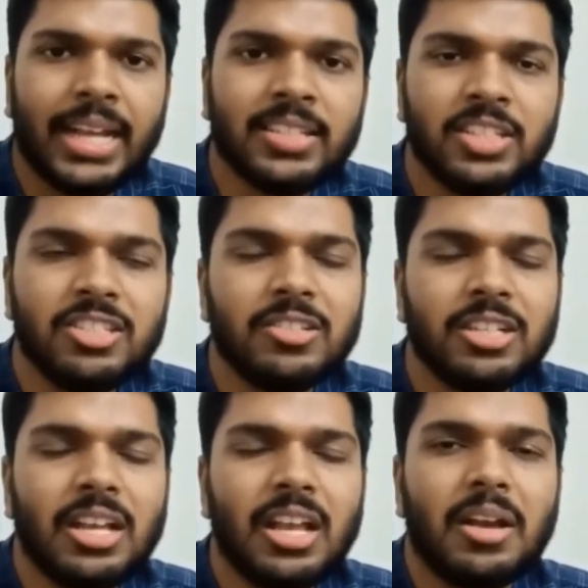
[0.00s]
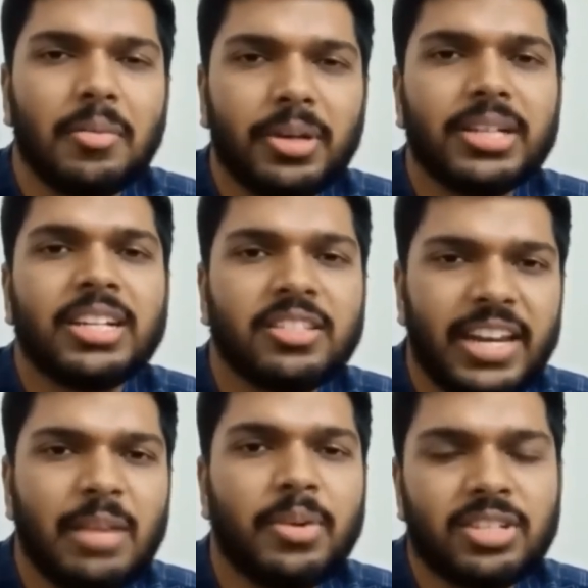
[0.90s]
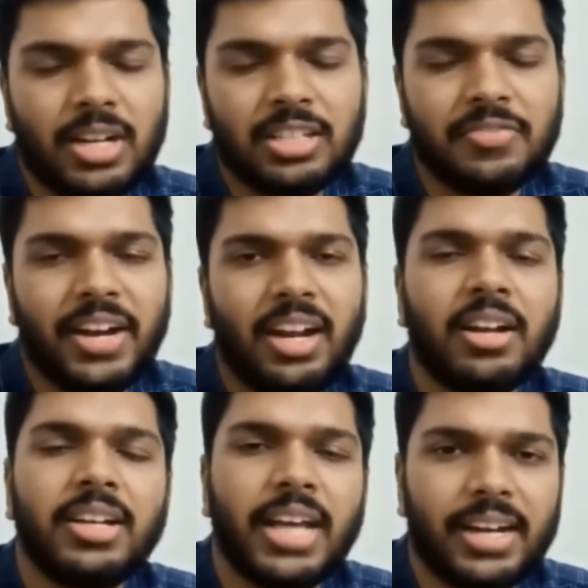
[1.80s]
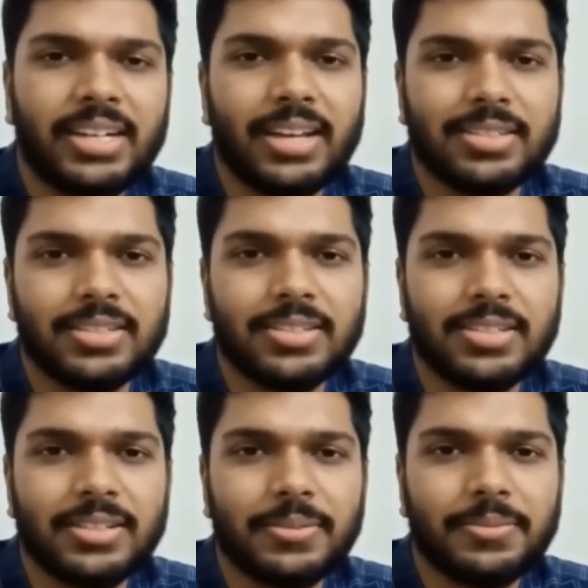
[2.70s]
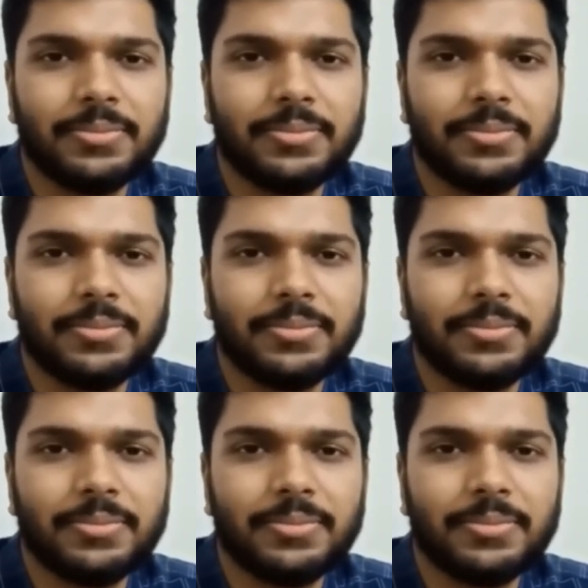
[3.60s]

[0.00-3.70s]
taxes, but it is very much classified under direct taxes.